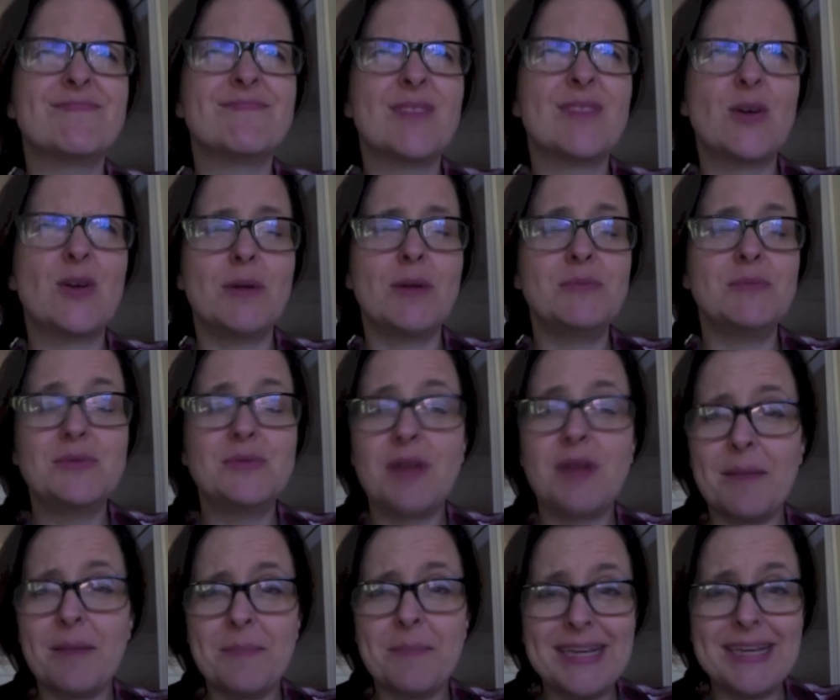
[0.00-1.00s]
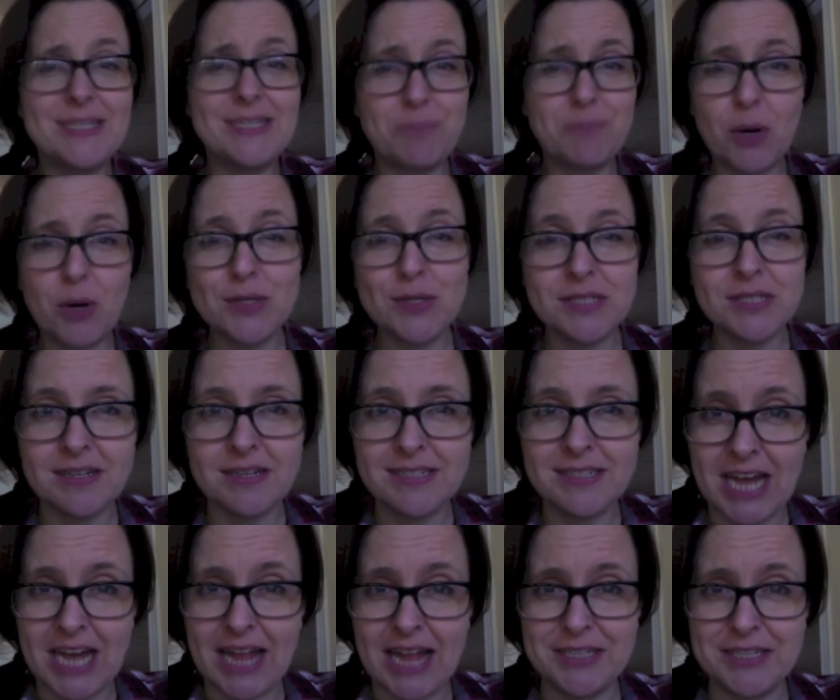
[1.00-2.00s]
or I'm, my personal
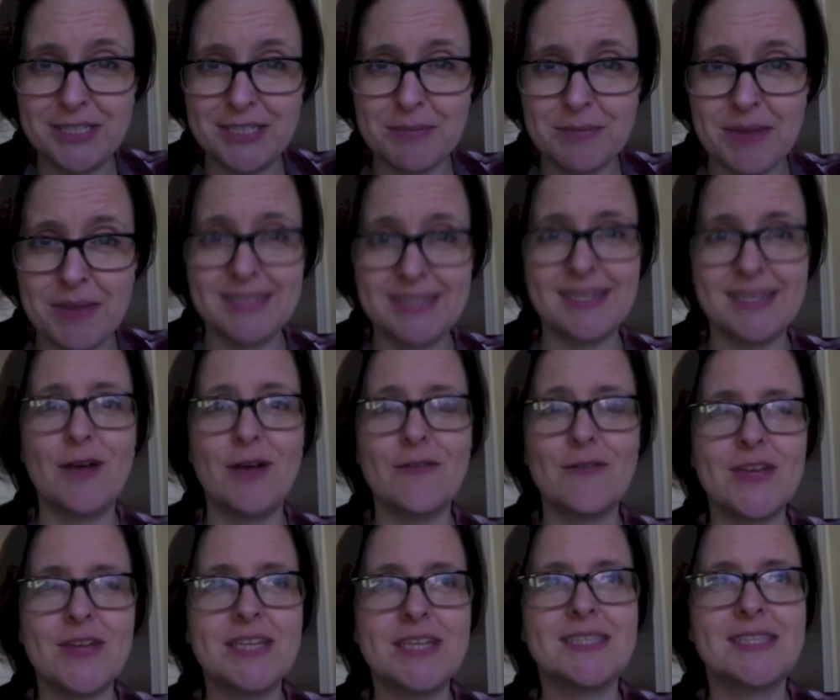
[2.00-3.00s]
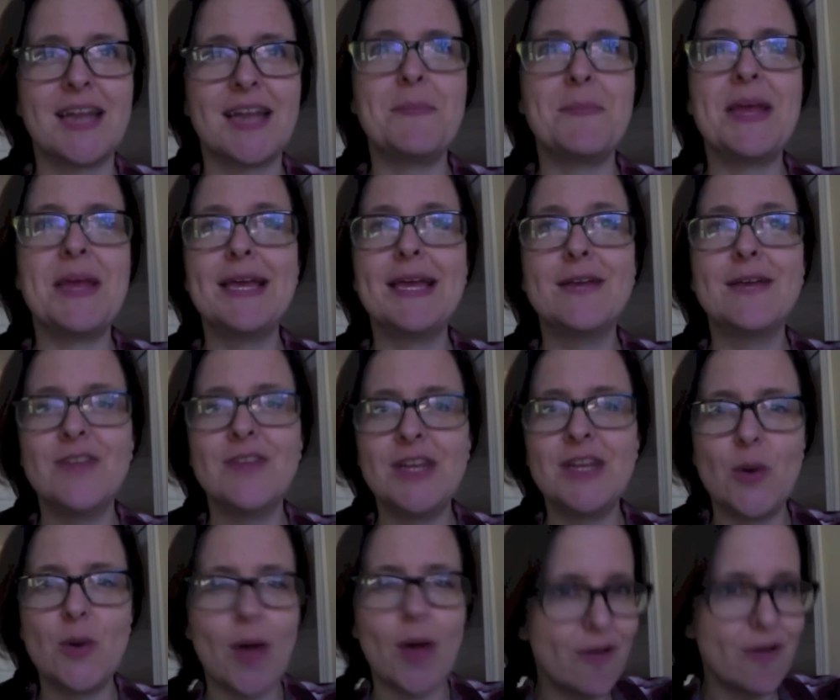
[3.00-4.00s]
challenge to myself is that I'm making a
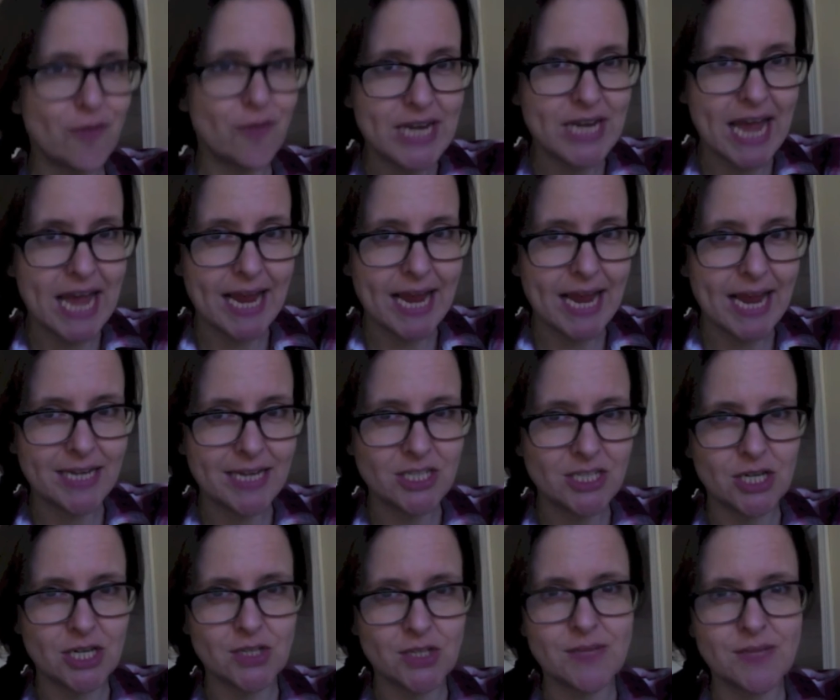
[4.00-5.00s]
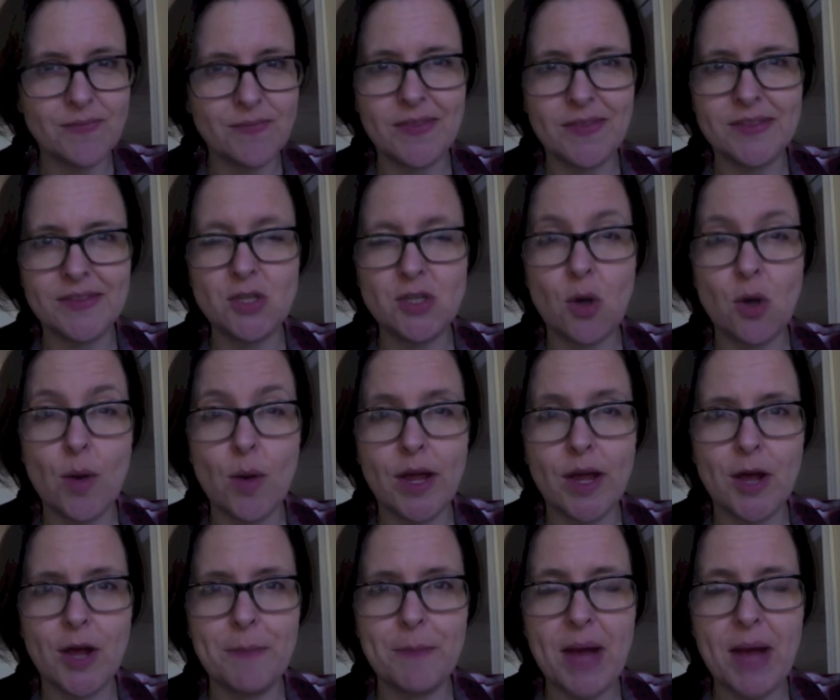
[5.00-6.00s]
video every day to share something that's going
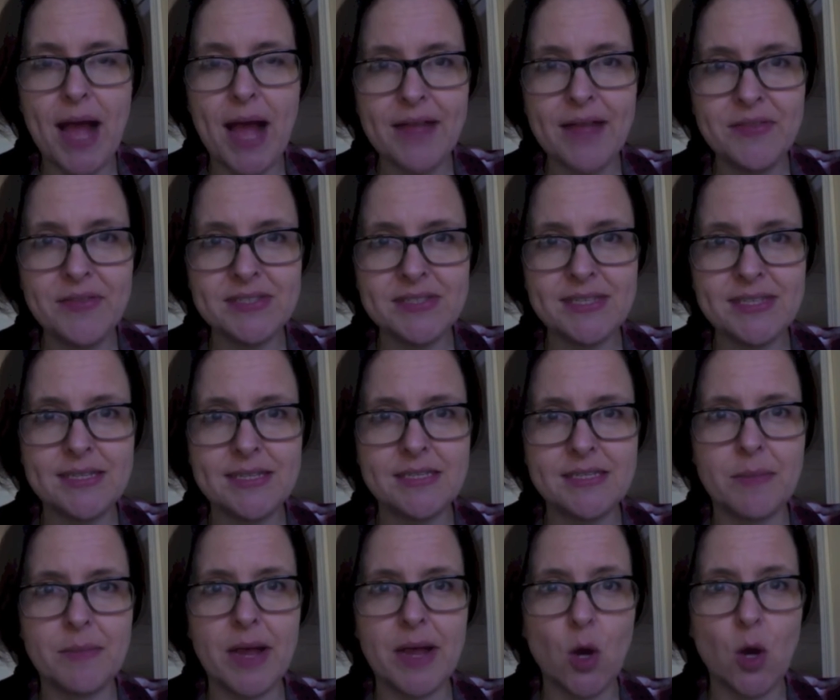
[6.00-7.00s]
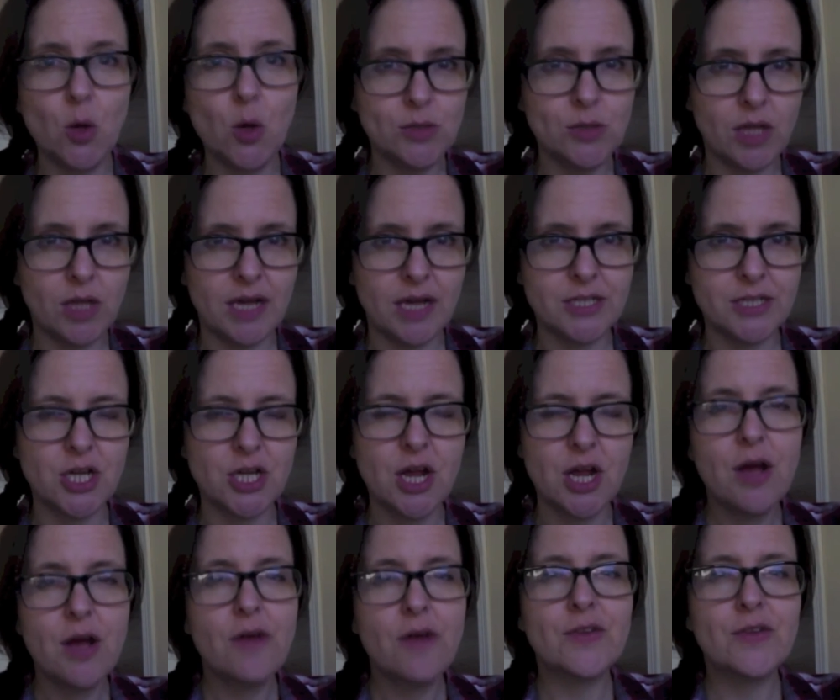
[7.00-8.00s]
on behind the scenes in my own launch
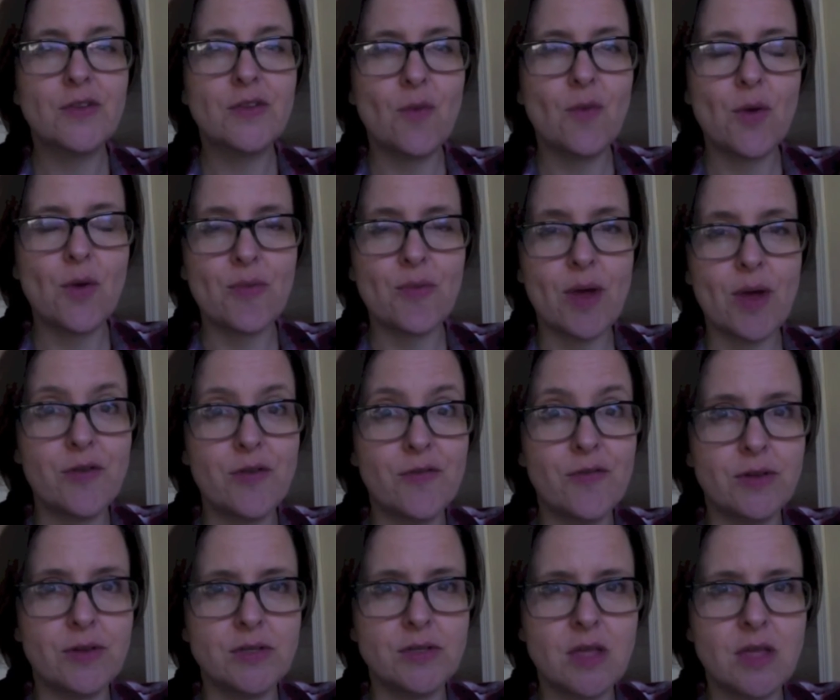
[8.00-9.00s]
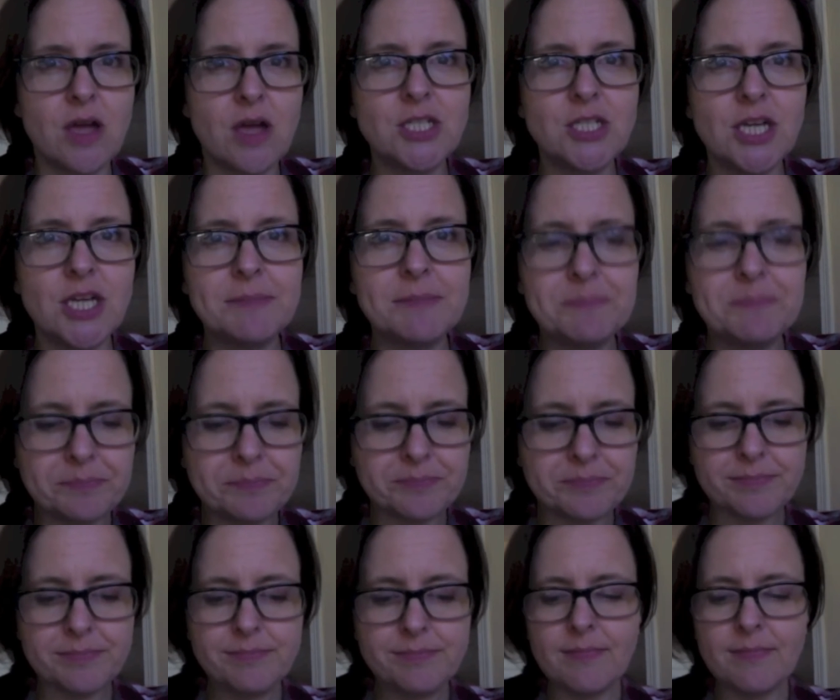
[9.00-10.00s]
for the fourth round of Fearless Launching.
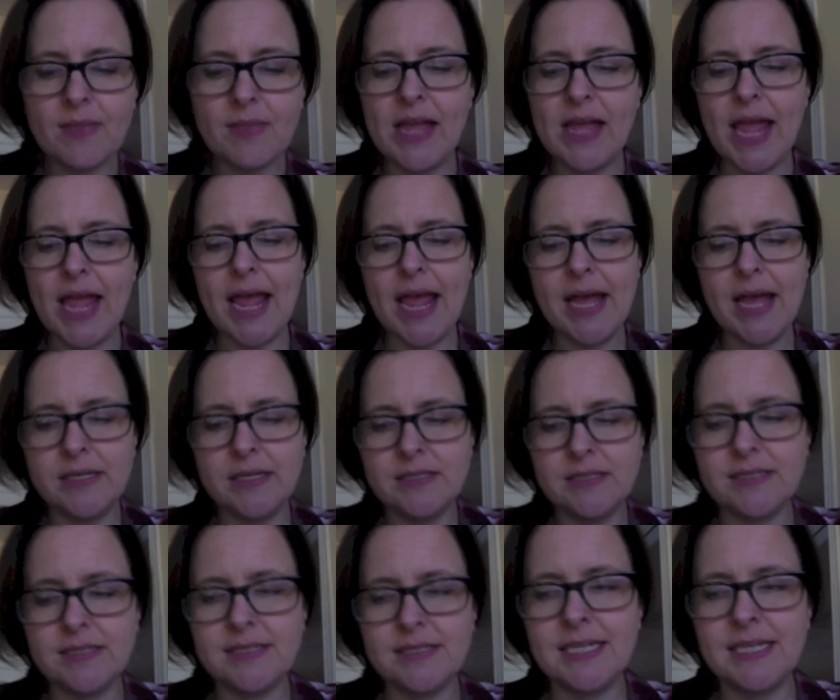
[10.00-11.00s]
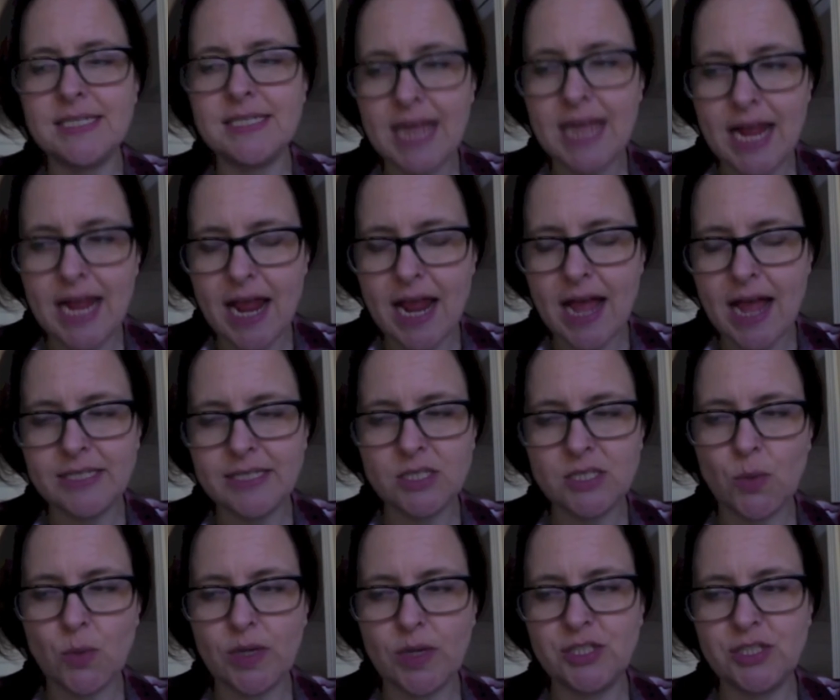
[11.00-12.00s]
And today I
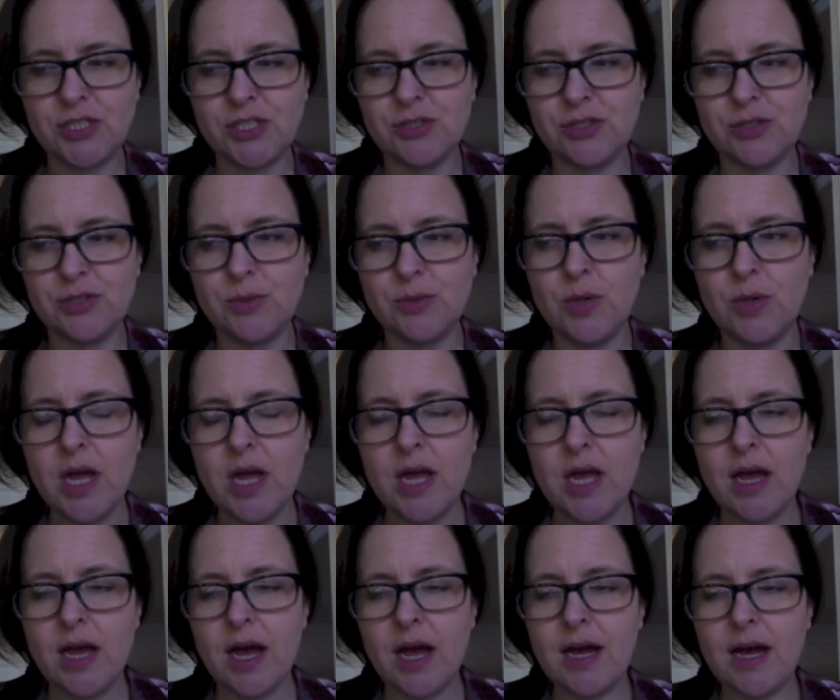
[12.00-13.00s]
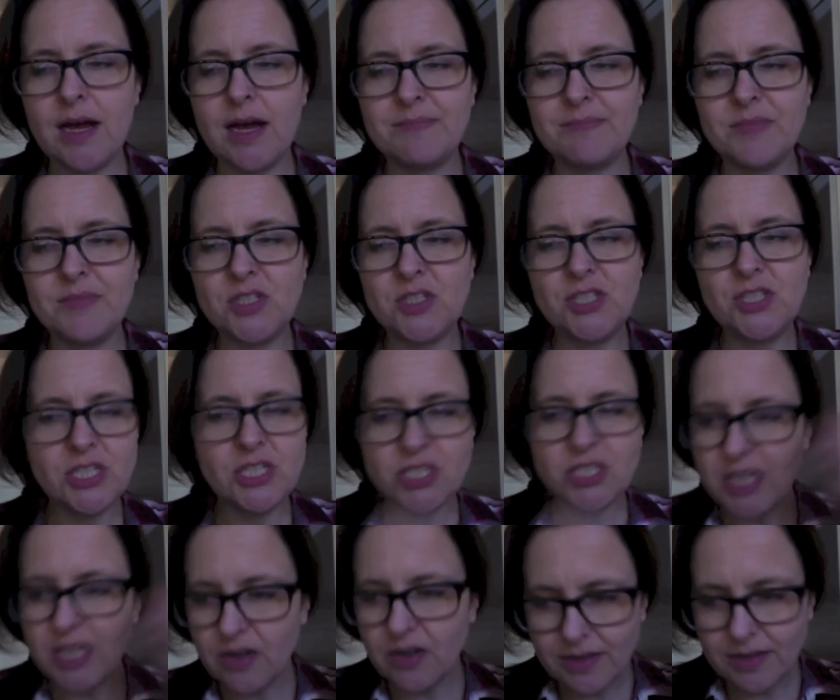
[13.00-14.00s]
just wanted to uh, just
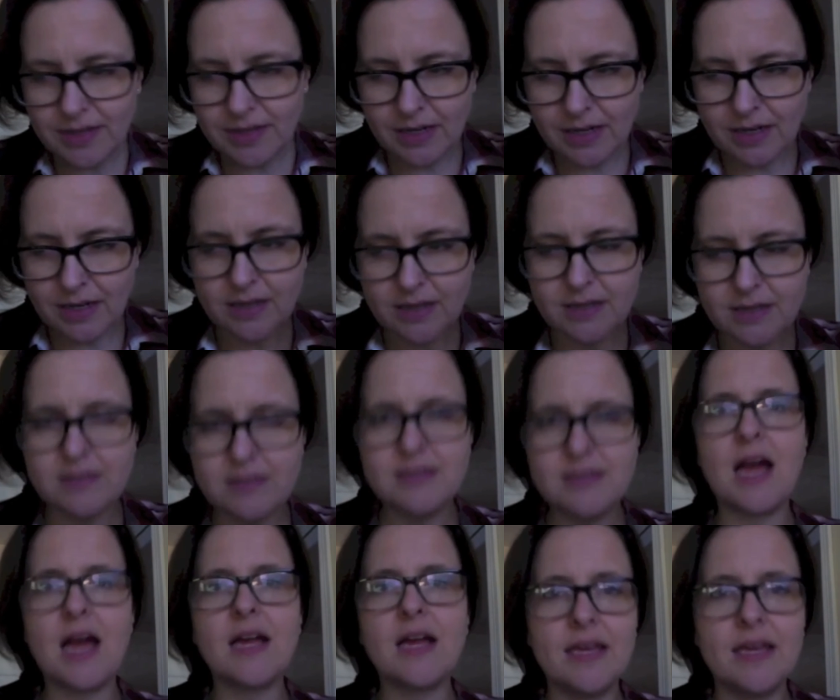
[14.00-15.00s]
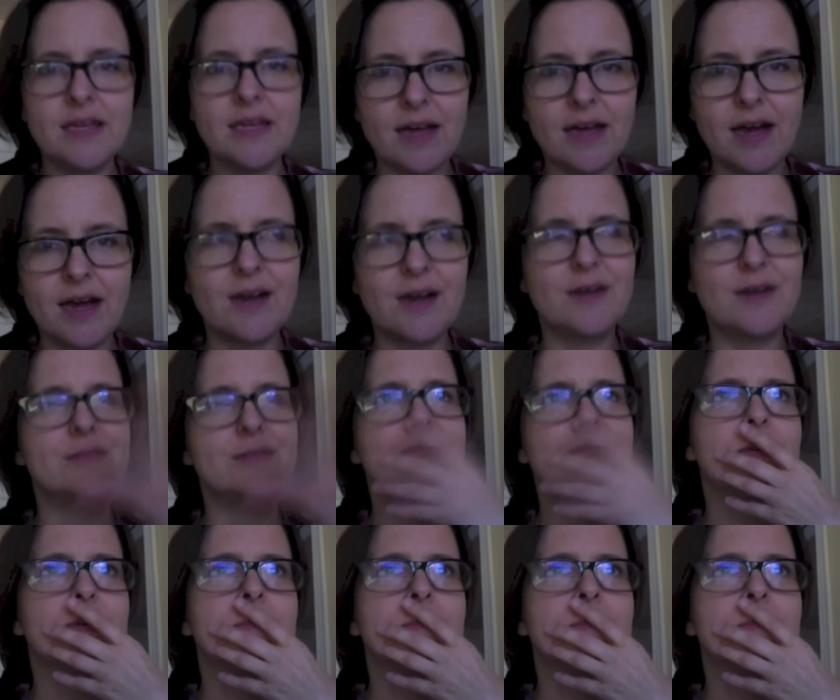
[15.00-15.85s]
share a little nugget of